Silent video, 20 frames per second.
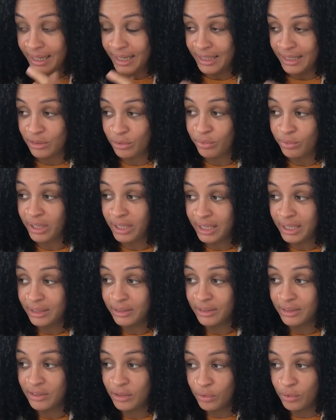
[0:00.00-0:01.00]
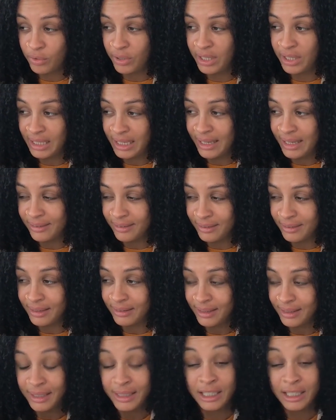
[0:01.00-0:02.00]
It's really good to realize
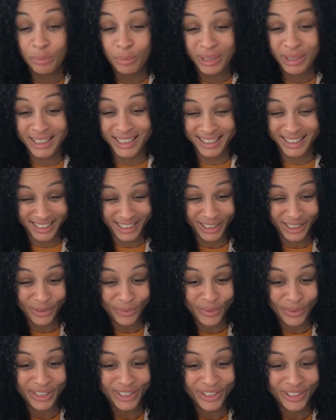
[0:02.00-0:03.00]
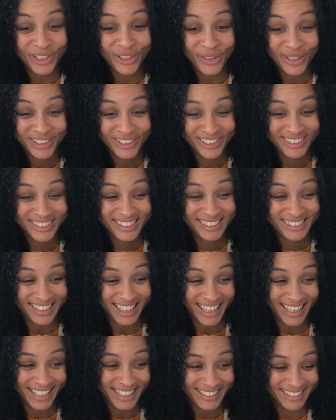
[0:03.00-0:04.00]
that in the beginning, when you're going to
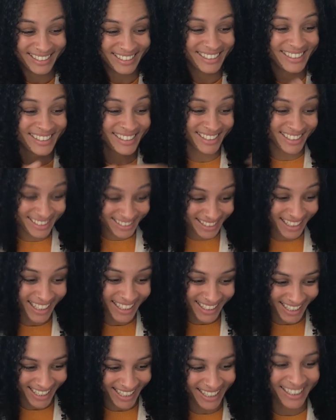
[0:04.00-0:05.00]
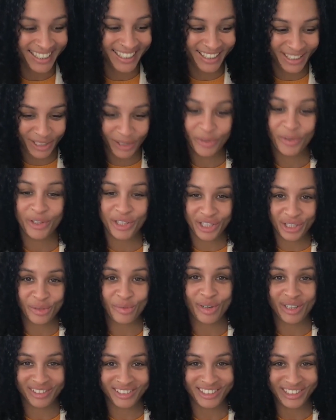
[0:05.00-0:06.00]
decide, just like any New Year
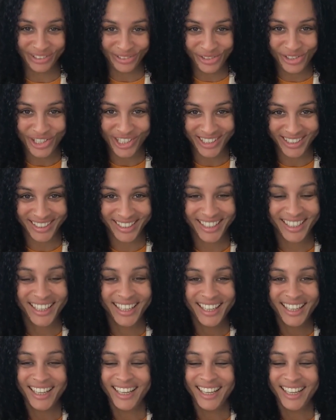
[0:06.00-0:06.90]
resolution,